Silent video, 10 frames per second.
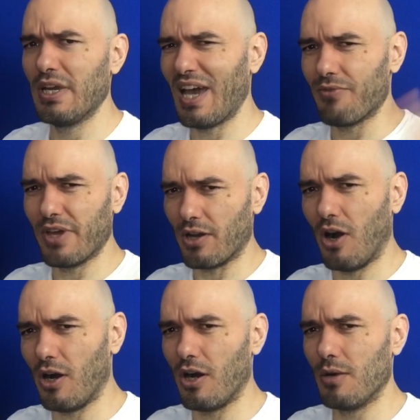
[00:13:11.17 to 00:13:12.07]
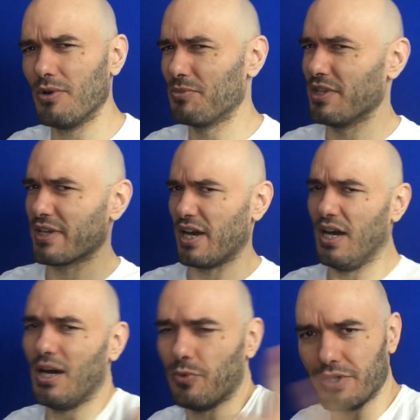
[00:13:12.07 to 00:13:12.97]
have that aha moment, like,
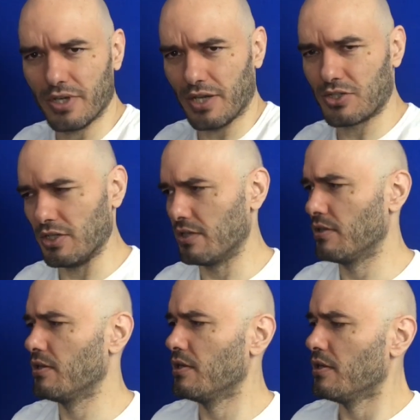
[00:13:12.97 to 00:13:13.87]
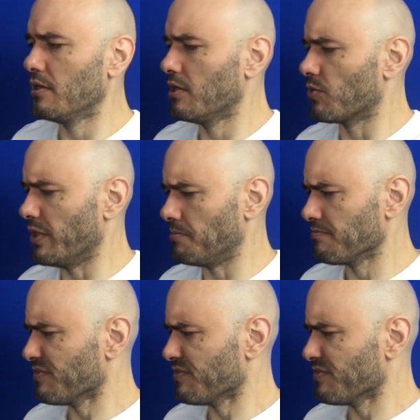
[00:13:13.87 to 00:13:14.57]
aha, we gotcha, right?